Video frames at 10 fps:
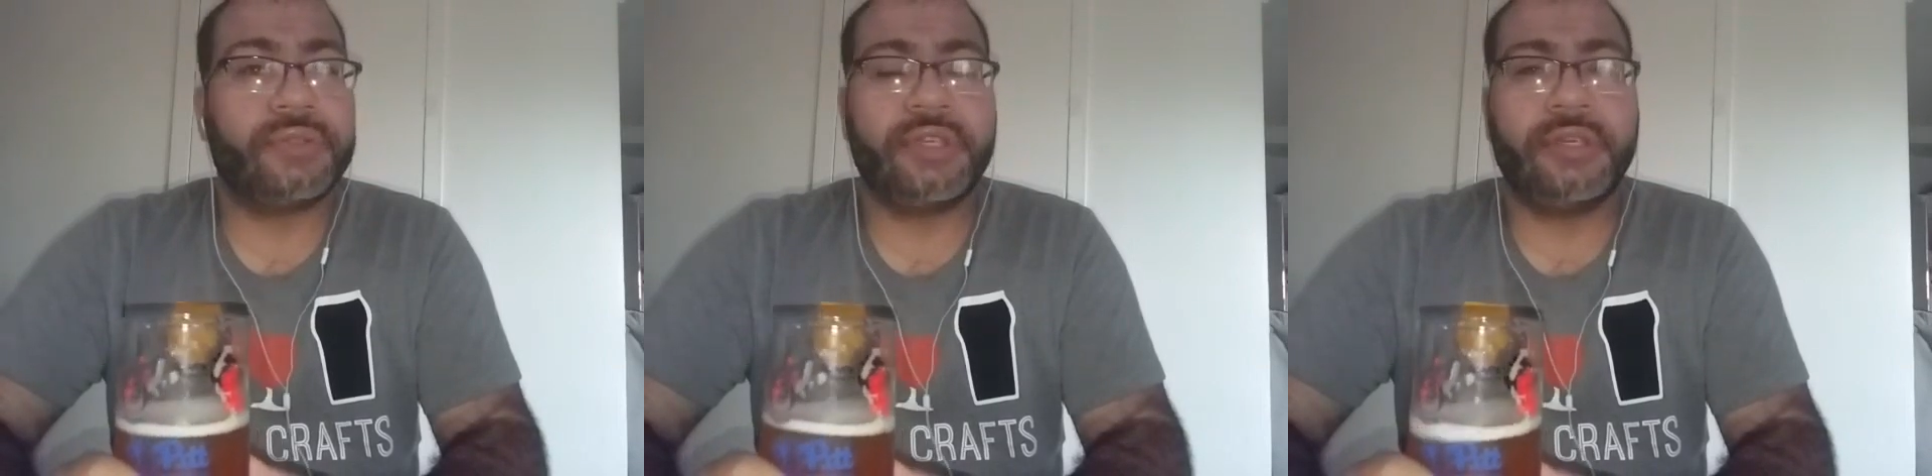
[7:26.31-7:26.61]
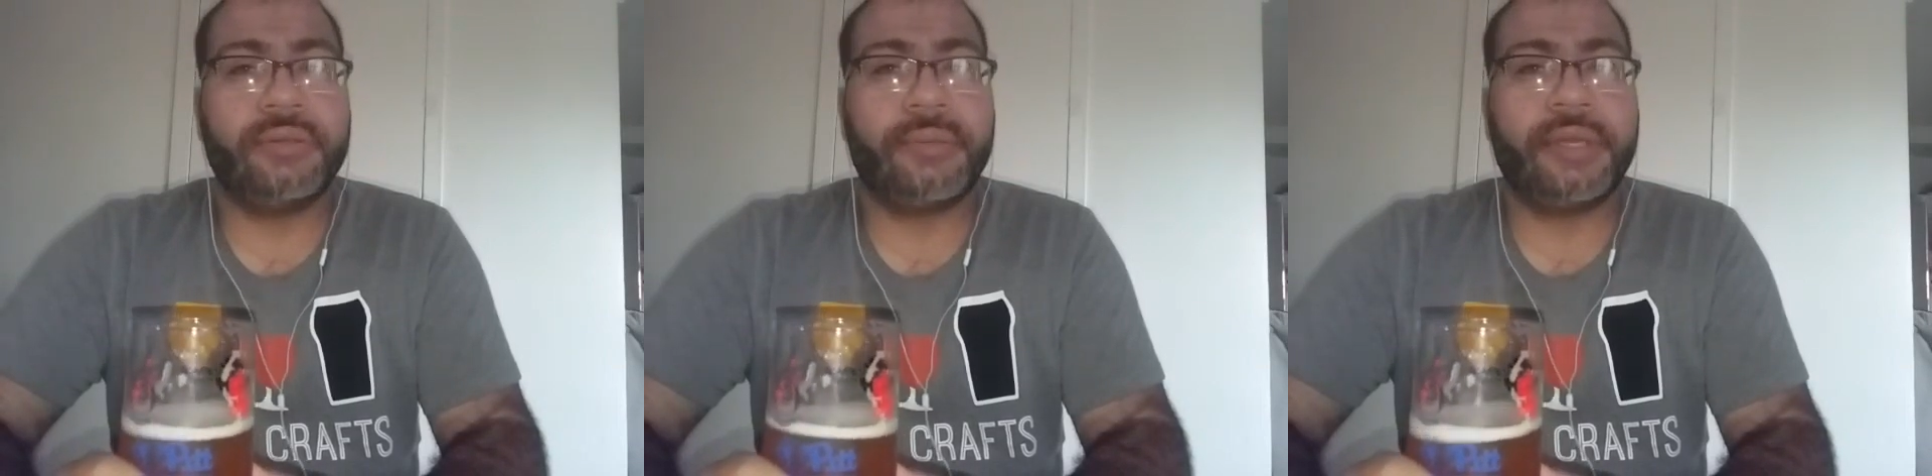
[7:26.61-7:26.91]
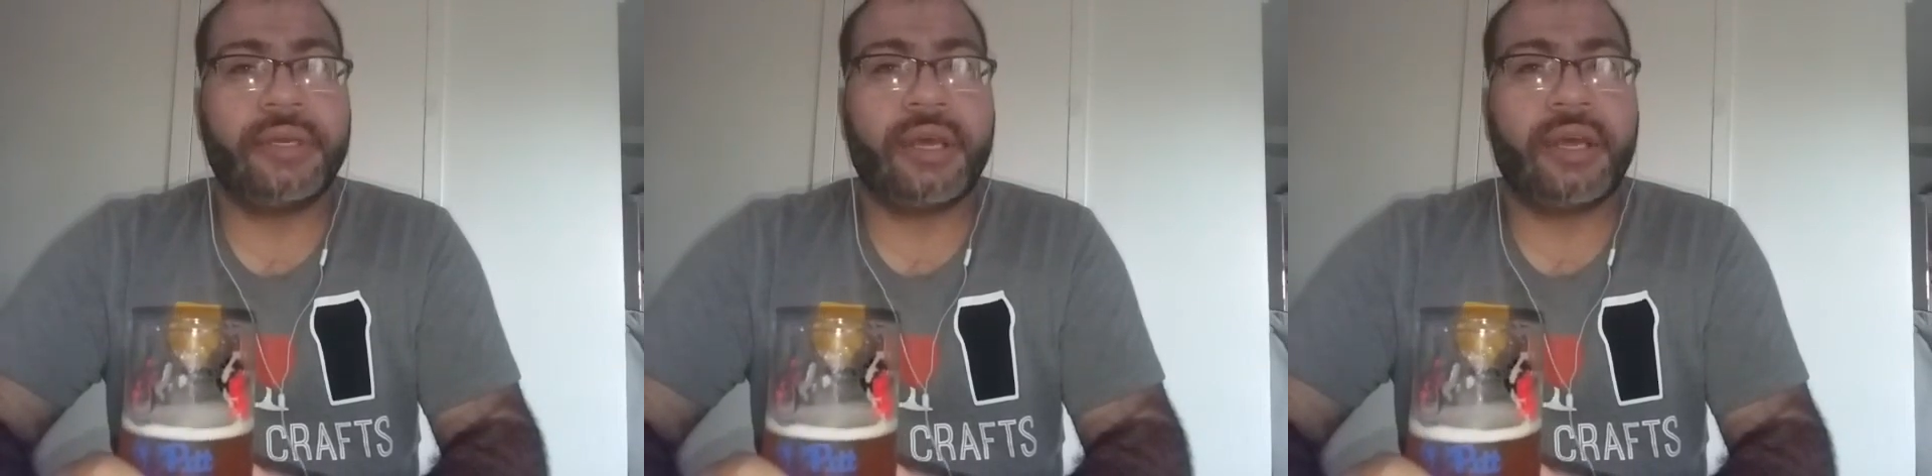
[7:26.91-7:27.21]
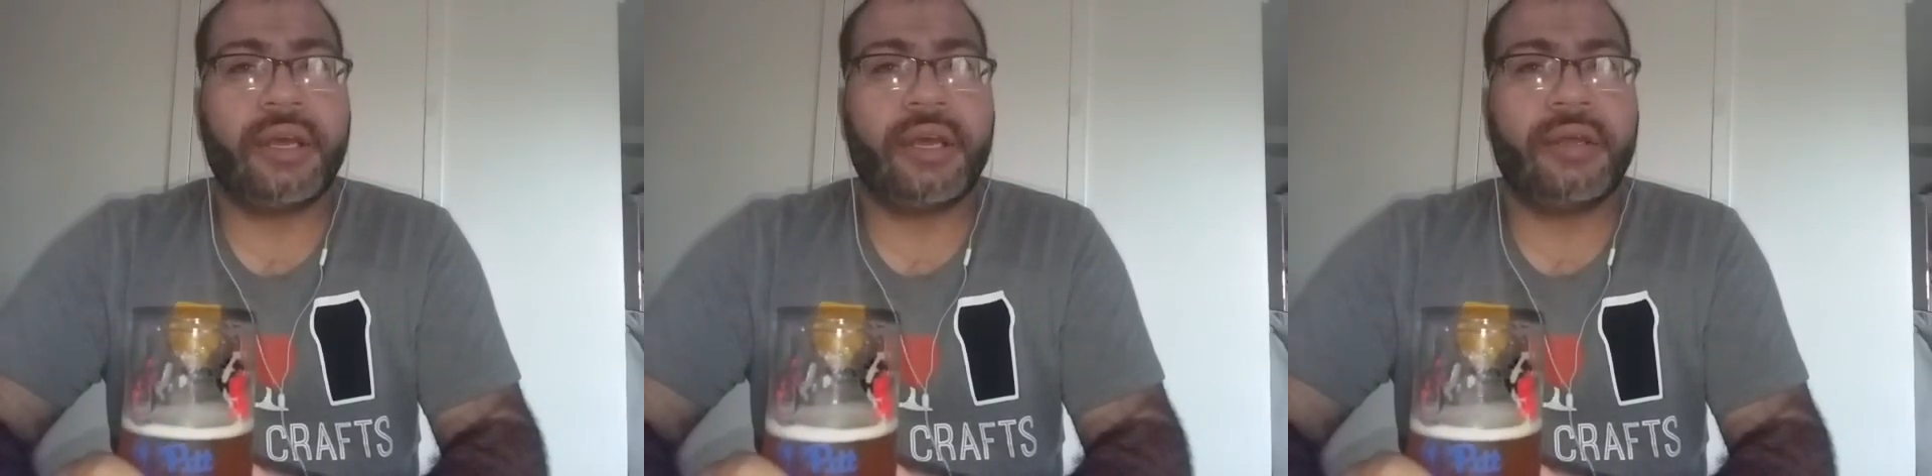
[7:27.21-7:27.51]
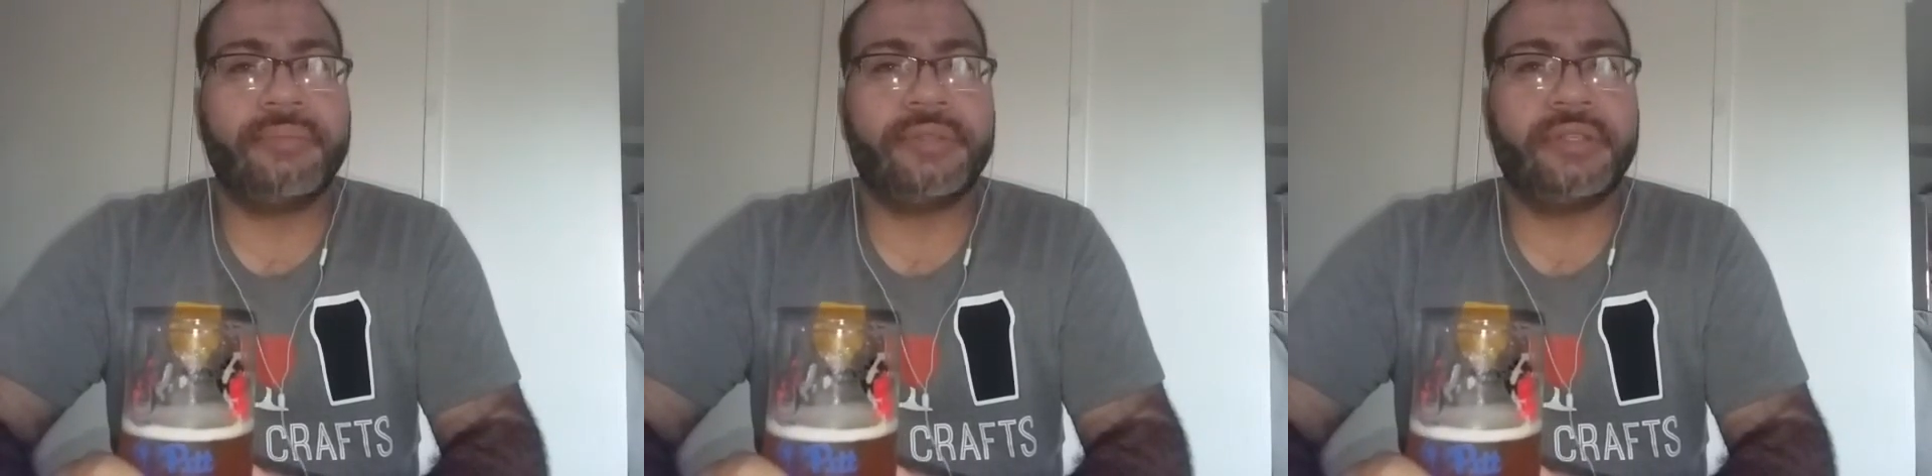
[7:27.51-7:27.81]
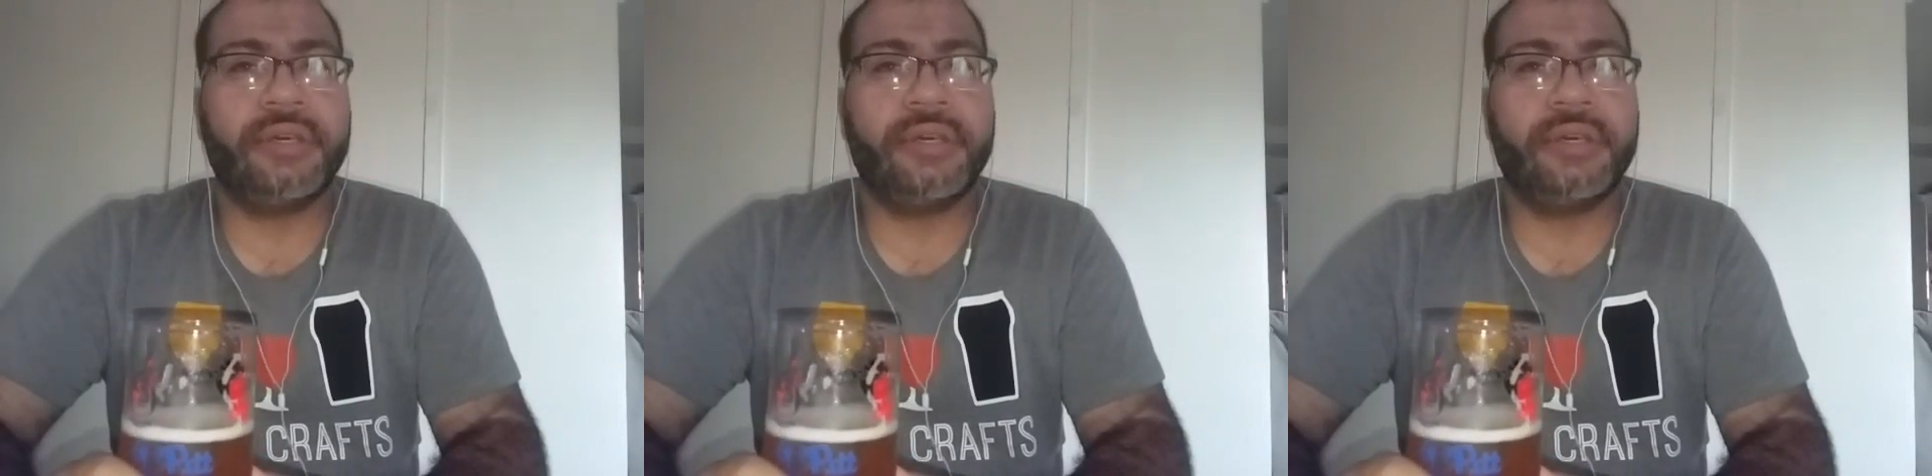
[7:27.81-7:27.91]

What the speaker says: see. I mean, I'm